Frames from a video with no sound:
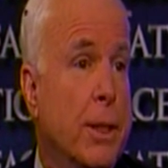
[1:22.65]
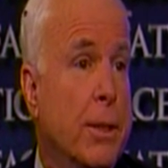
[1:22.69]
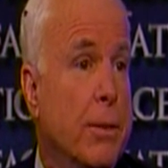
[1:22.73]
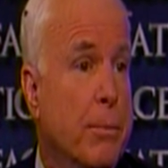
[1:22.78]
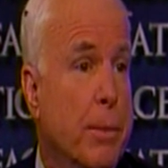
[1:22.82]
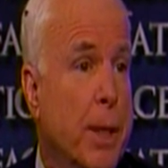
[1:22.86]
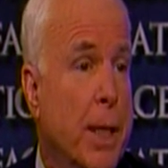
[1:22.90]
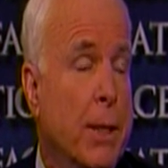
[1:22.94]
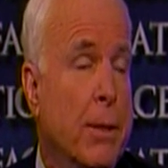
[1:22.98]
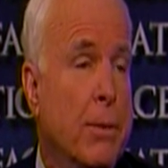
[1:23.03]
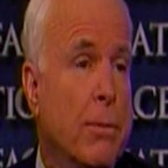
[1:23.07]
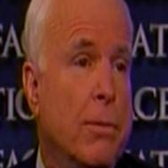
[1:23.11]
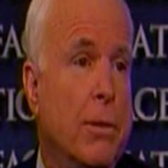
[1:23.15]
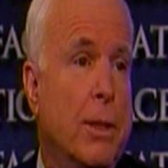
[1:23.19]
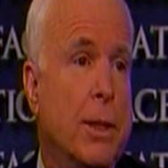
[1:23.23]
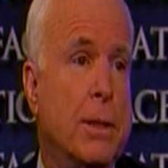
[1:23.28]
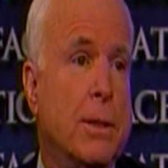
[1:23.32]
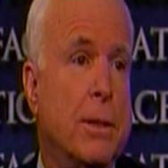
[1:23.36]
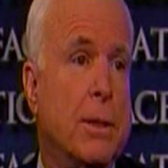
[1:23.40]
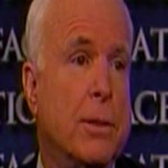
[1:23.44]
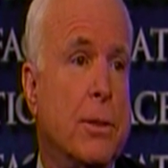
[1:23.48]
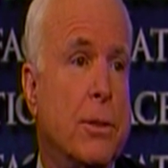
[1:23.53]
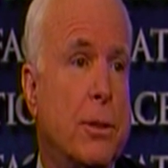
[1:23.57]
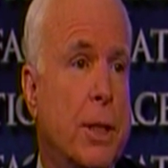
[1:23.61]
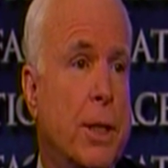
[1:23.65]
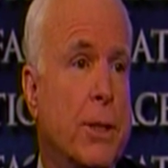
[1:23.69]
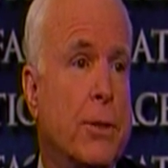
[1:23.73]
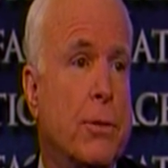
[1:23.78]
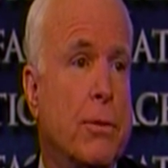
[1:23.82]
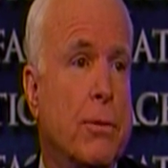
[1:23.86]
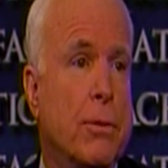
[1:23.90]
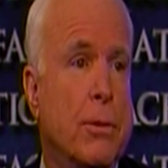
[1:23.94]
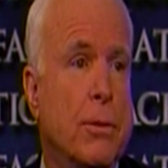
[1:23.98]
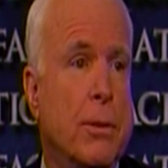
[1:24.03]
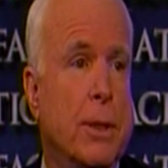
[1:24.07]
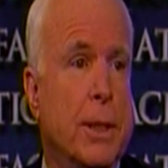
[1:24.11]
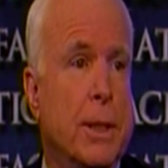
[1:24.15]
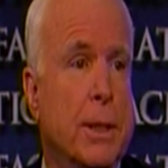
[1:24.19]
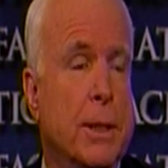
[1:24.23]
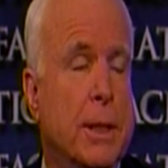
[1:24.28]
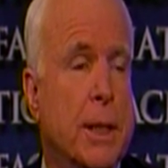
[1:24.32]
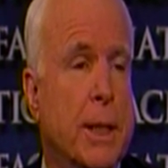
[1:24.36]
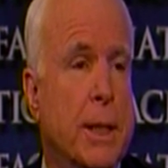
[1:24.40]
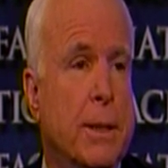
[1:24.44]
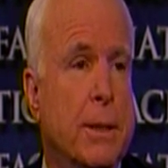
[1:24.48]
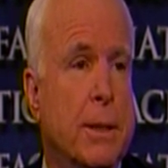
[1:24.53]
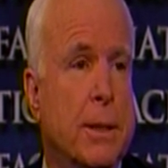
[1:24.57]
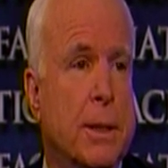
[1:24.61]
no matter what their sexual
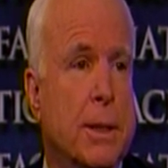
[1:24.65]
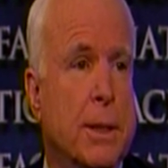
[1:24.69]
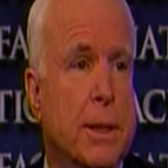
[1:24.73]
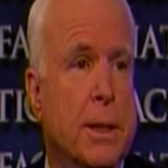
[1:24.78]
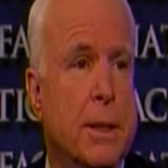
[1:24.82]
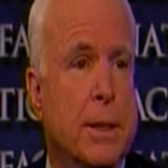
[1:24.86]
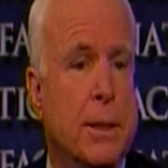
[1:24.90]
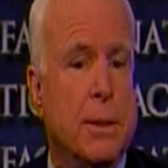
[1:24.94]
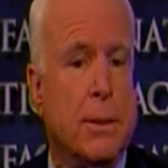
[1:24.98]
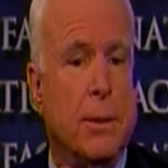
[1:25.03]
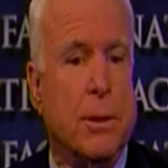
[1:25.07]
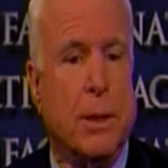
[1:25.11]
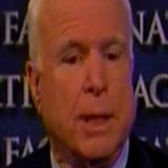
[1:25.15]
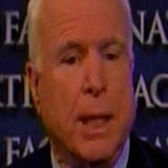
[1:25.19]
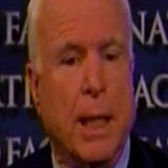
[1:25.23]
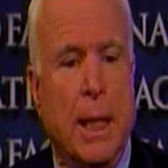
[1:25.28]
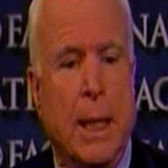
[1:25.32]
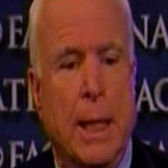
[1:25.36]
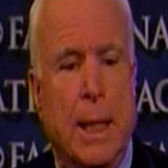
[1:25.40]
orientation is.